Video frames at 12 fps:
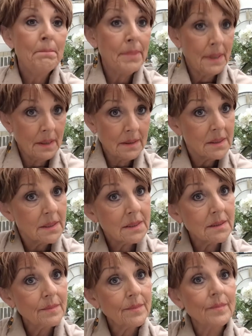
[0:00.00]
But
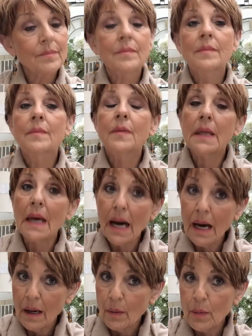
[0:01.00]
the
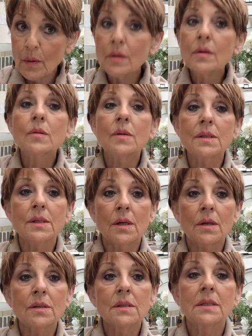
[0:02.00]
owl was
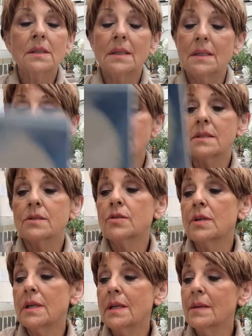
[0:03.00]
not in his
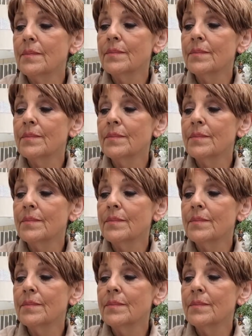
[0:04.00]
tree.